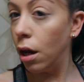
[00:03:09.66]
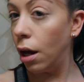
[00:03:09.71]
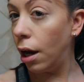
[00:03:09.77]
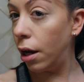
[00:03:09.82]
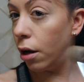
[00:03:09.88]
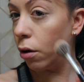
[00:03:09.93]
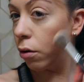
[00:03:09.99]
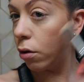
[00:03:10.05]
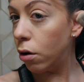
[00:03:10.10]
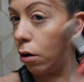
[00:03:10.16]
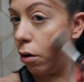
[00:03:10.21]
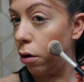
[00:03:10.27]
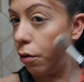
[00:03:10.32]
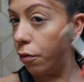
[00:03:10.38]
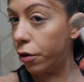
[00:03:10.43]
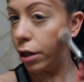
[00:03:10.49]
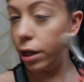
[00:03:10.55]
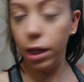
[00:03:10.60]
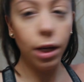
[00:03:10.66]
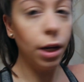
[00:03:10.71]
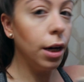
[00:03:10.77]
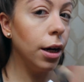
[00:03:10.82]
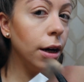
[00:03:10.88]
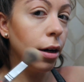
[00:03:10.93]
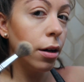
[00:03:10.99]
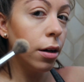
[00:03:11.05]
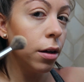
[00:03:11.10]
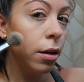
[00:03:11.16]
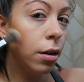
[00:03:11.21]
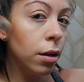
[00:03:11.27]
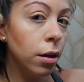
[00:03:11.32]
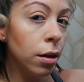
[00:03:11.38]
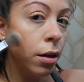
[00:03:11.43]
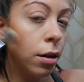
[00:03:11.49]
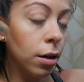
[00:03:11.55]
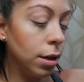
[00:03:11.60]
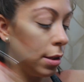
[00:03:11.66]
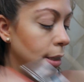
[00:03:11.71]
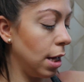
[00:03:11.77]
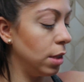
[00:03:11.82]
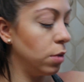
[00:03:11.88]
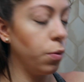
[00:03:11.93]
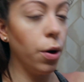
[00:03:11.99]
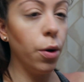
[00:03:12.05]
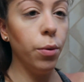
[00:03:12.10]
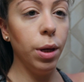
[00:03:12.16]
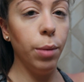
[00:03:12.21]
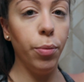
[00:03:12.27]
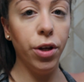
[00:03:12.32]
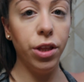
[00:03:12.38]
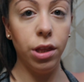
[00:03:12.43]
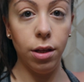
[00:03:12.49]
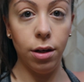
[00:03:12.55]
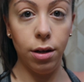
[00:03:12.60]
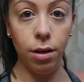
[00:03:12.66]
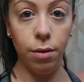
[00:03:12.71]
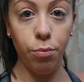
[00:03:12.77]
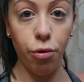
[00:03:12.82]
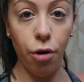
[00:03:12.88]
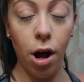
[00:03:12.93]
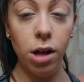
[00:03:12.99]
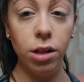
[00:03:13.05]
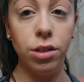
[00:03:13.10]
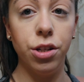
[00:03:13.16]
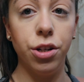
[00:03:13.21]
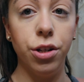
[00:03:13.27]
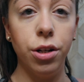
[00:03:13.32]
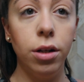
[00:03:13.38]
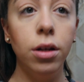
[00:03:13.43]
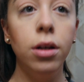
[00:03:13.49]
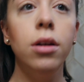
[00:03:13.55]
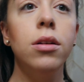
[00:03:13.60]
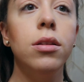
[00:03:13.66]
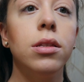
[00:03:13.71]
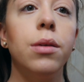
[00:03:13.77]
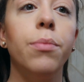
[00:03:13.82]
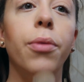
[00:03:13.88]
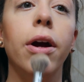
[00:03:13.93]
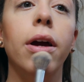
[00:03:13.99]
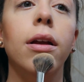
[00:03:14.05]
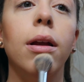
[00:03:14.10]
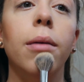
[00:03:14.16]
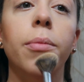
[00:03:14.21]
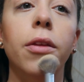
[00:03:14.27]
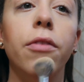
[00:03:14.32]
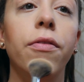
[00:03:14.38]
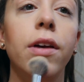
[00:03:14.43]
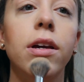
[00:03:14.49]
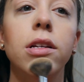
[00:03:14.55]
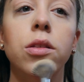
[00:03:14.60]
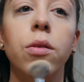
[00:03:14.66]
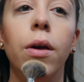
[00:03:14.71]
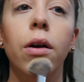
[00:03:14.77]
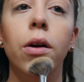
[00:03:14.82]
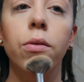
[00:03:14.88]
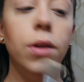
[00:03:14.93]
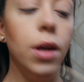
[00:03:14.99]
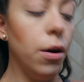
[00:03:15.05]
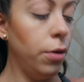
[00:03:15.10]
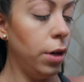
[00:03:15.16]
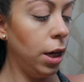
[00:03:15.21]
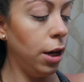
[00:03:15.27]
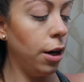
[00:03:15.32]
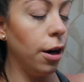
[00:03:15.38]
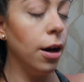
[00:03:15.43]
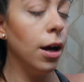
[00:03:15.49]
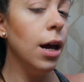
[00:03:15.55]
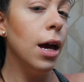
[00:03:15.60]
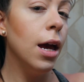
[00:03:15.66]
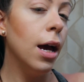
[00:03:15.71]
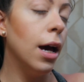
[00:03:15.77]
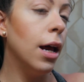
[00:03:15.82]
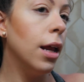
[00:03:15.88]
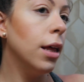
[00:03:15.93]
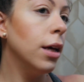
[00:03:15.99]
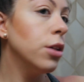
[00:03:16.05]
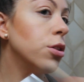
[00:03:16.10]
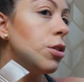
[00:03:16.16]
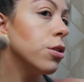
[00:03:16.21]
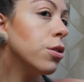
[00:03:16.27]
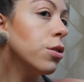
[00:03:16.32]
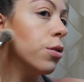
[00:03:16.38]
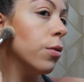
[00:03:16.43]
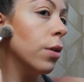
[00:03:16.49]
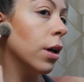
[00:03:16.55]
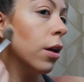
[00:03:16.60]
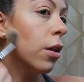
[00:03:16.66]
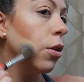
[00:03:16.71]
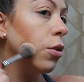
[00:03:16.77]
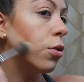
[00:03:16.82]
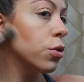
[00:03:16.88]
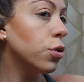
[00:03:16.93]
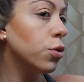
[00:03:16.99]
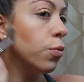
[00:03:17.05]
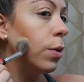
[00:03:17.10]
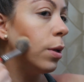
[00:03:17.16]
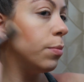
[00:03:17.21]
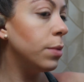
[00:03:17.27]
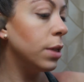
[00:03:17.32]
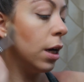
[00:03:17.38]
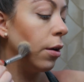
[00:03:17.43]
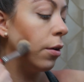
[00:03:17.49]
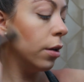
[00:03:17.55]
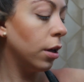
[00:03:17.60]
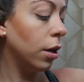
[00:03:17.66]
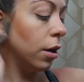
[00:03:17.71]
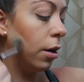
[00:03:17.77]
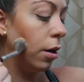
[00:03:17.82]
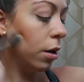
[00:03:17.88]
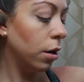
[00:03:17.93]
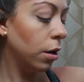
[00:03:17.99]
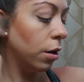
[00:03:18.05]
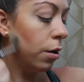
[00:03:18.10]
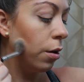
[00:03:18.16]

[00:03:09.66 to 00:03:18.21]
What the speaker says: I don't go over here because that's where we put the bronzer to brighten up the face. So I go down here and I like to just do like a little sweep down here.